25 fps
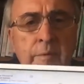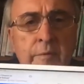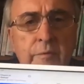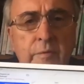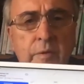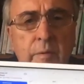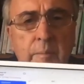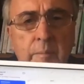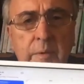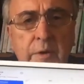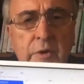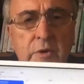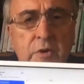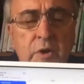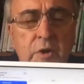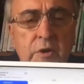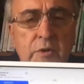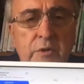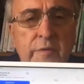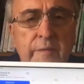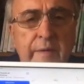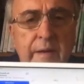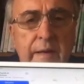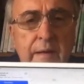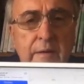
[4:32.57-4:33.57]
Frimley
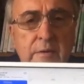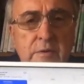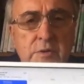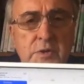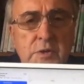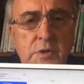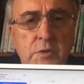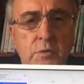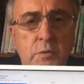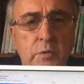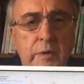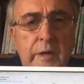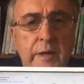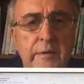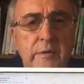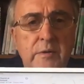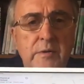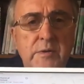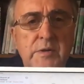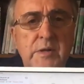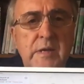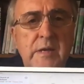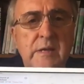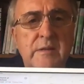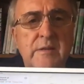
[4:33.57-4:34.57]
Church of England School. Can you
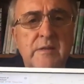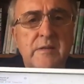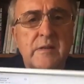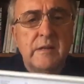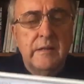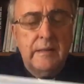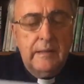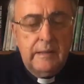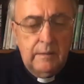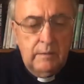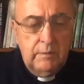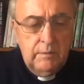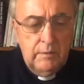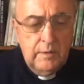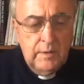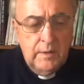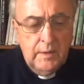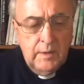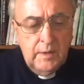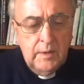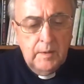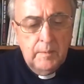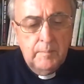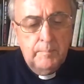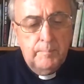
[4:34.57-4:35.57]
see there's a little
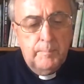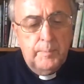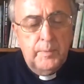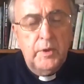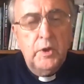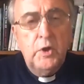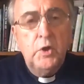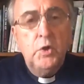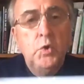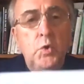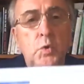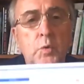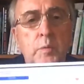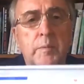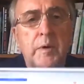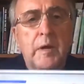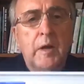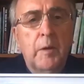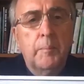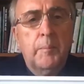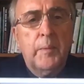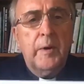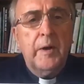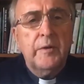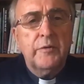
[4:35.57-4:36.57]

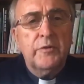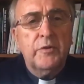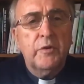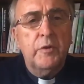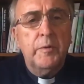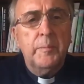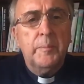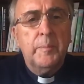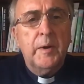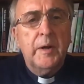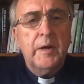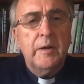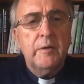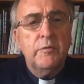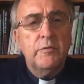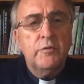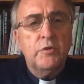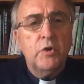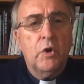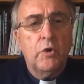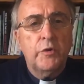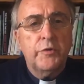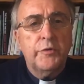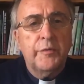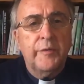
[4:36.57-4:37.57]
brown
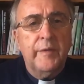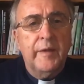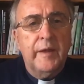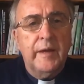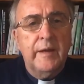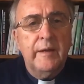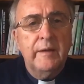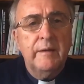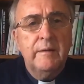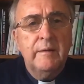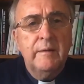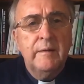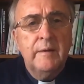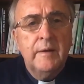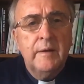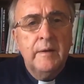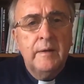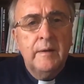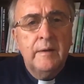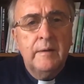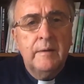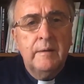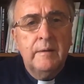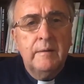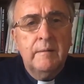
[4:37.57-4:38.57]
dot there,
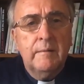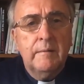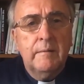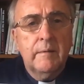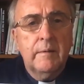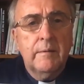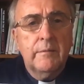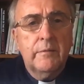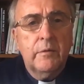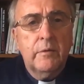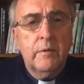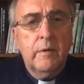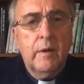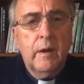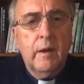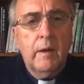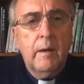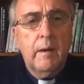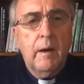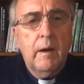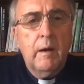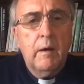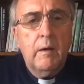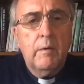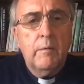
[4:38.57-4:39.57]
sort
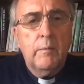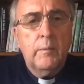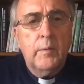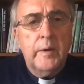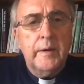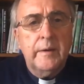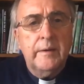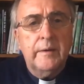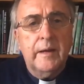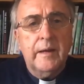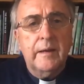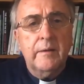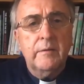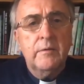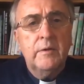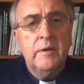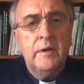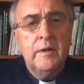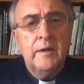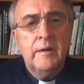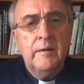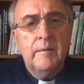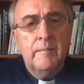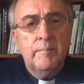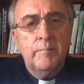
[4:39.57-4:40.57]
of halfway down?
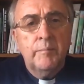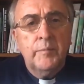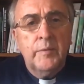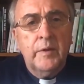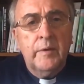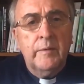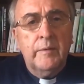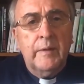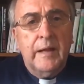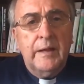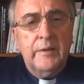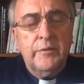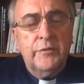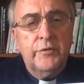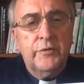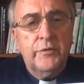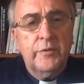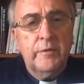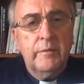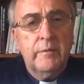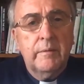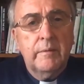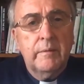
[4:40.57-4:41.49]
That's